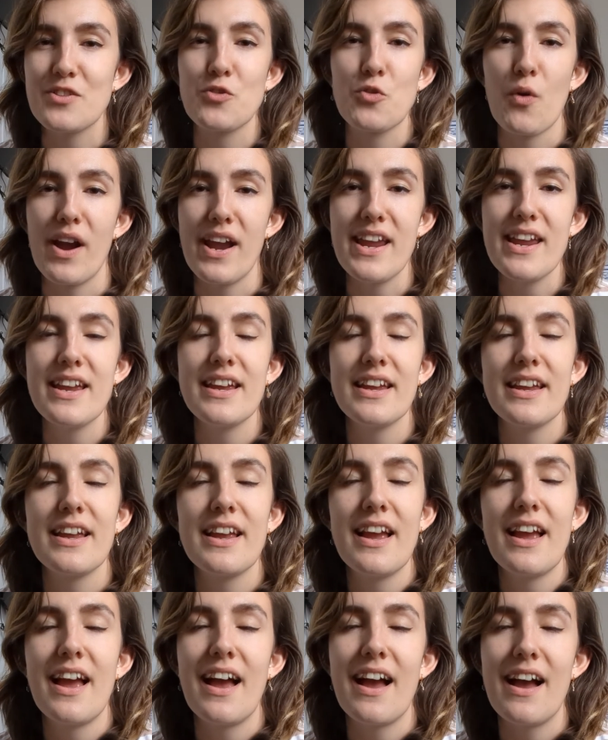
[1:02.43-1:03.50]
great.
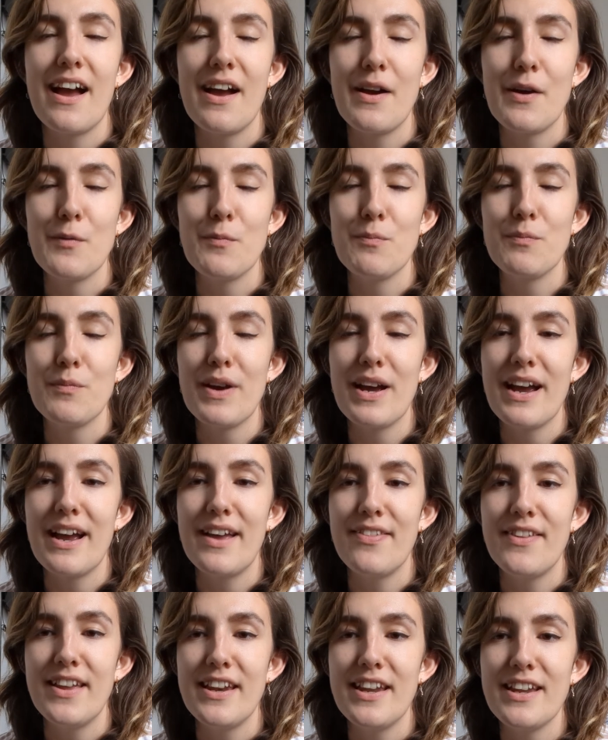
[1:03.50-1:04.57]
And
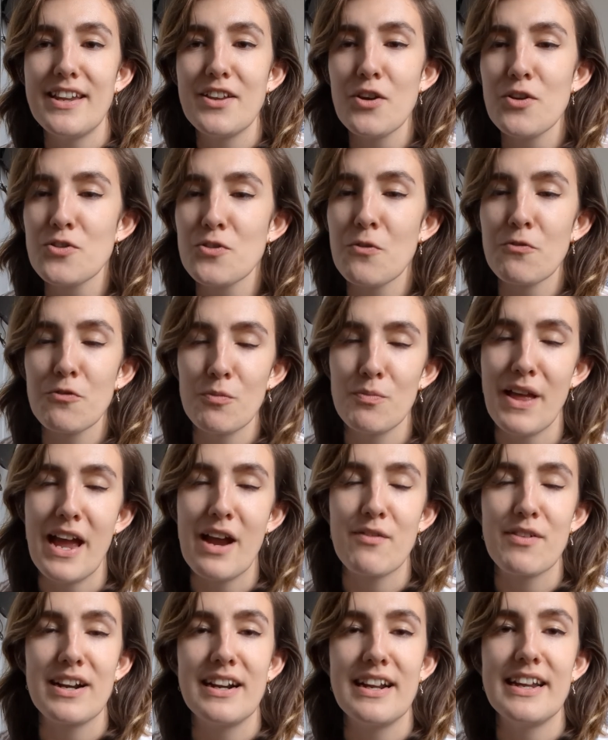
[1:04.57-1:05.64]
then it goes on from there,
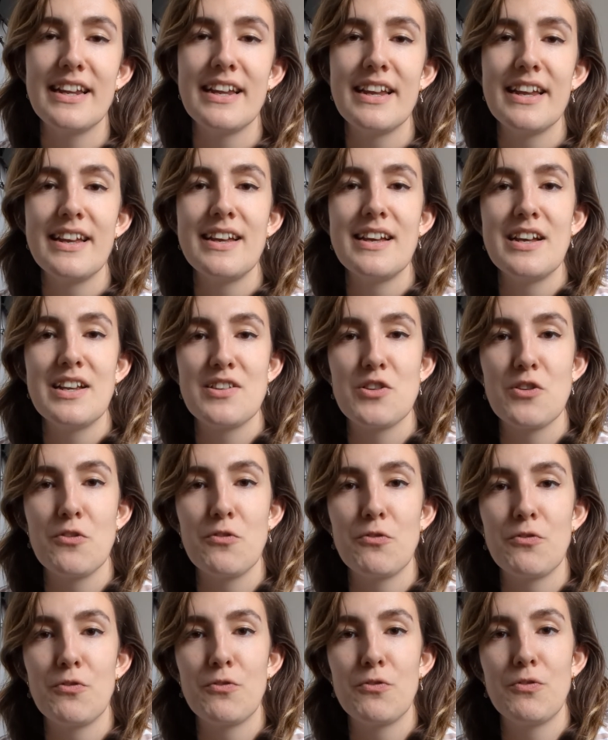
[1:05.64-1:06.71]
really, sort of
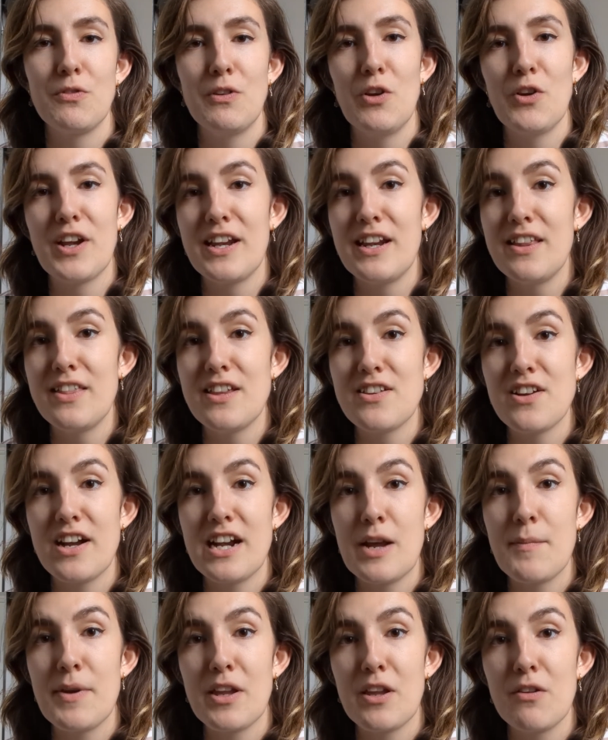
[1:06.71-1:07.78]
looking at the
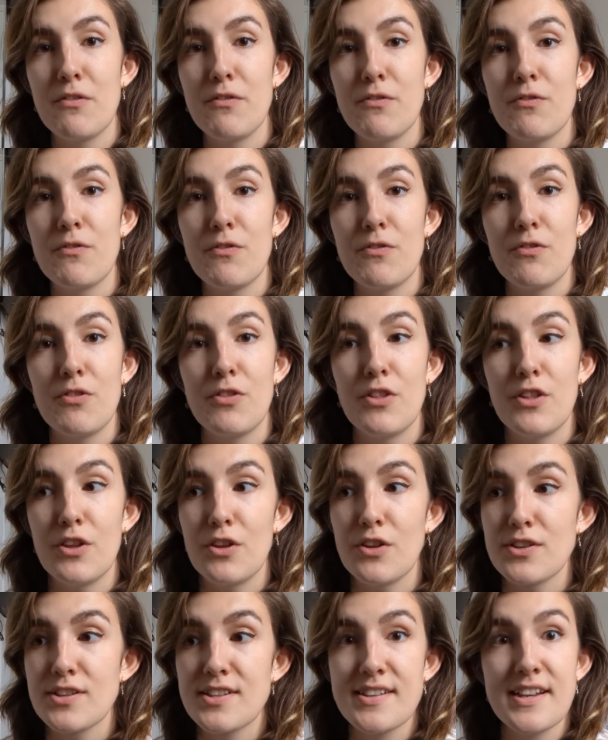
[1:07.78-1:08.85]
dynamic of the
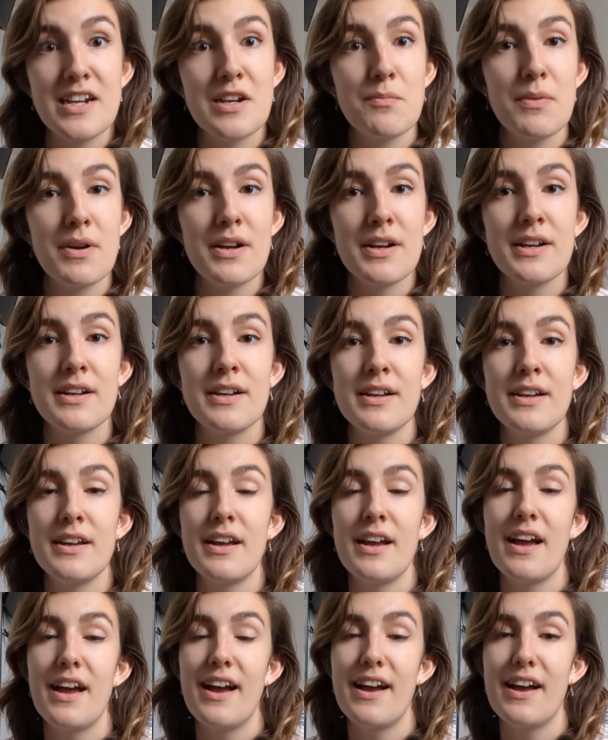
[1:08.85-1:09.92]
cinema,
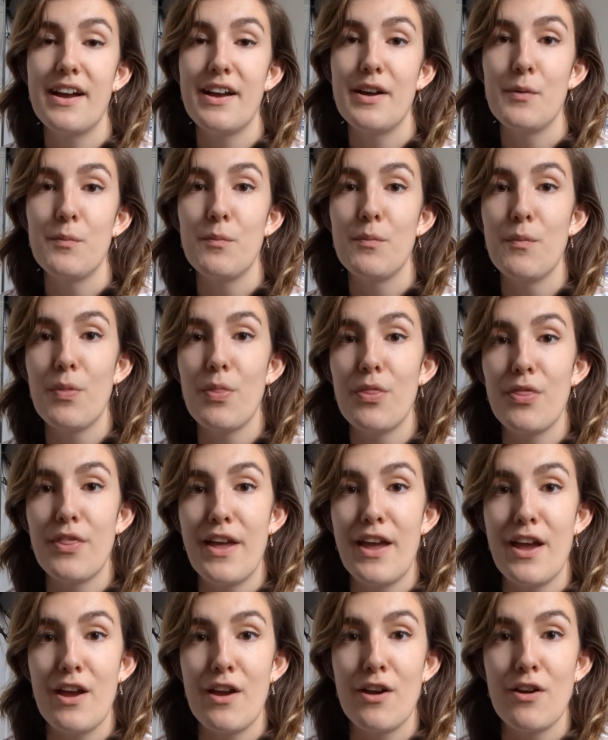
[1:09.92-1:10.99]

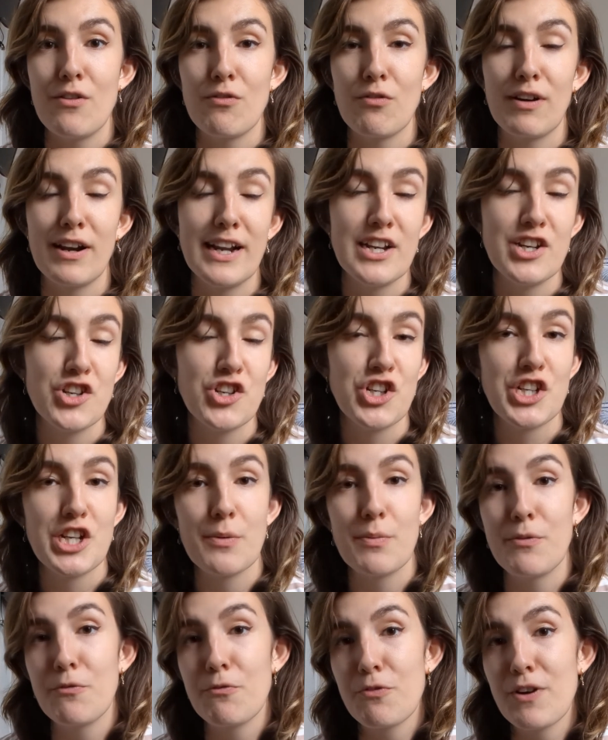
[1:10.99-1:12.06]
their relationship
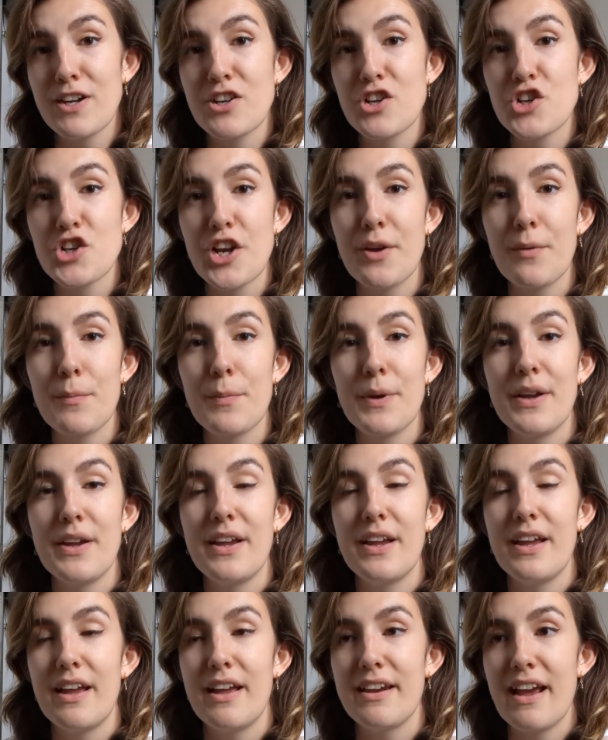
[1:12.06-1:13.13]
and friendship,
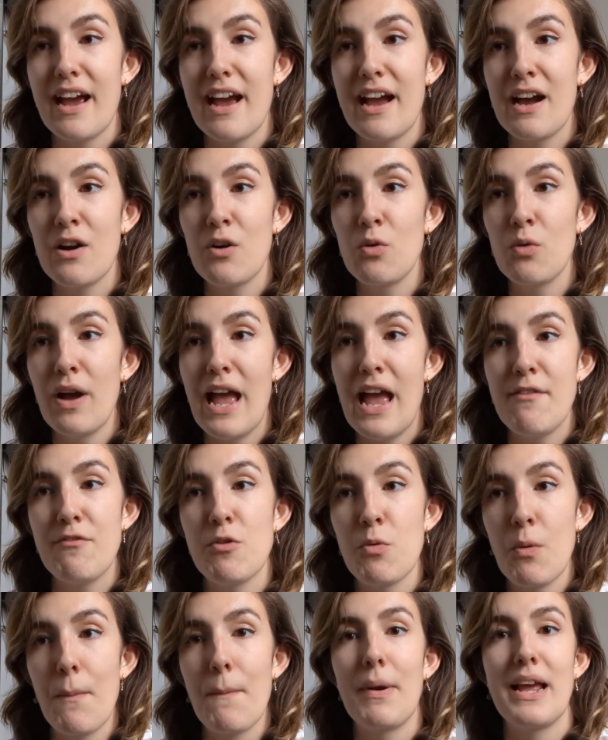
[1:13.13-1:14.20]
and how
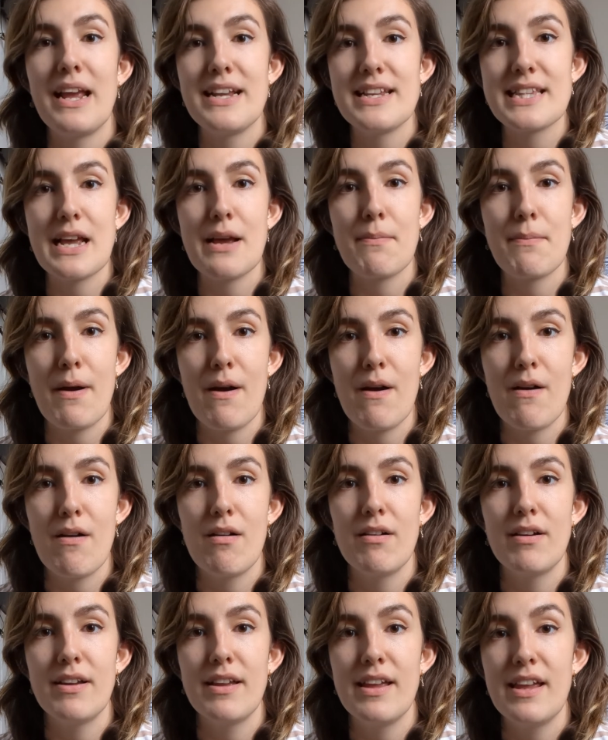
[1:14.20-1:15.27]
everyone plays their part
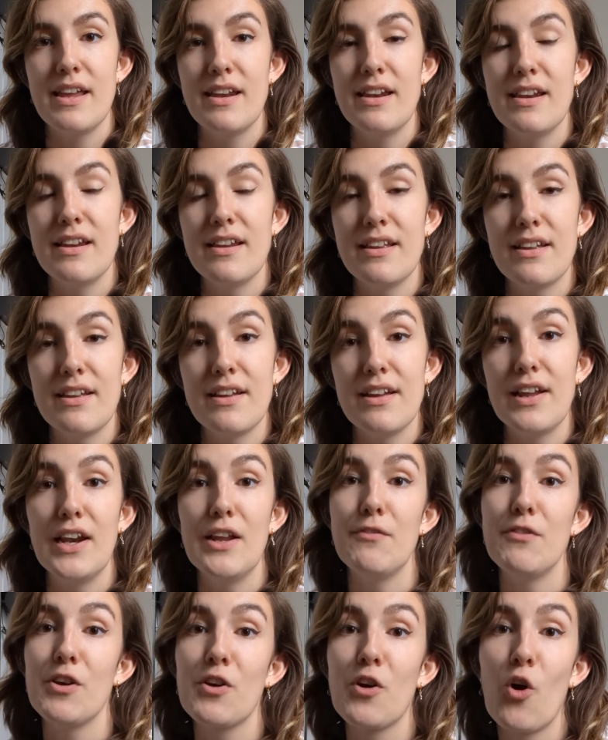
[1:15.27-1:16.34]
in
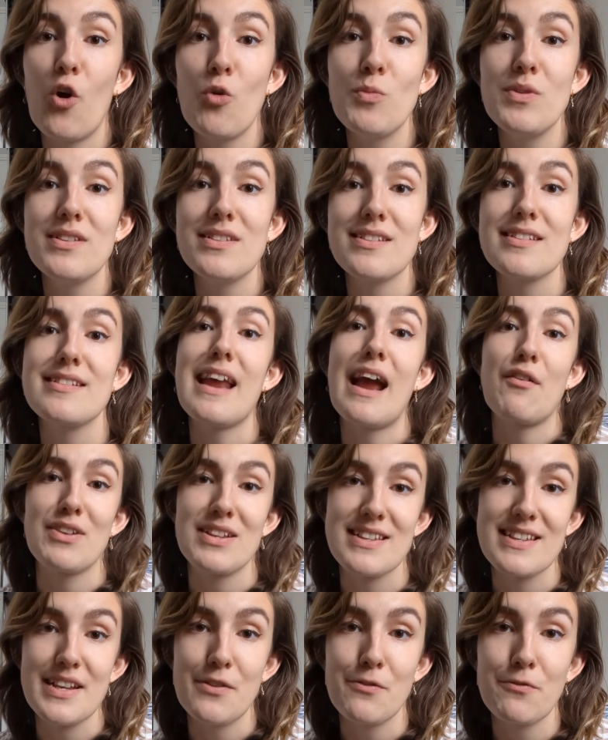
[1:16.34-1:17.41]
Olivia Colman's
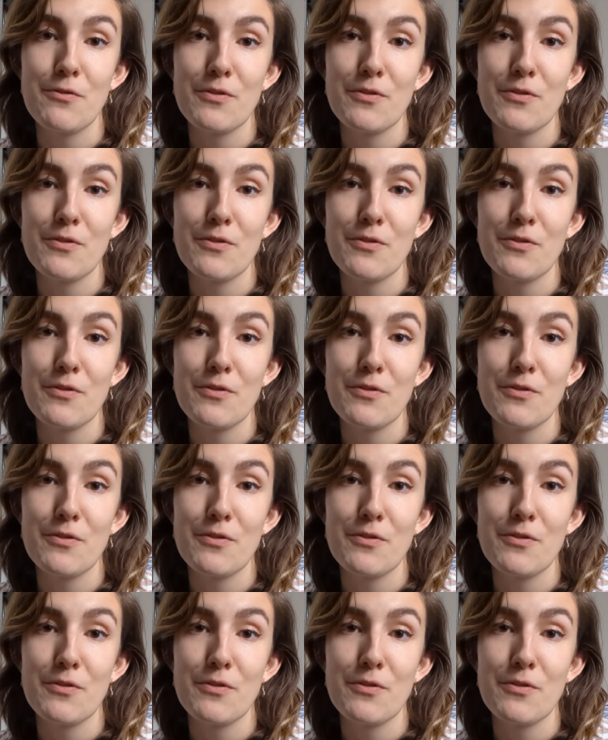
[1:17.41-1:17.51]
narrative.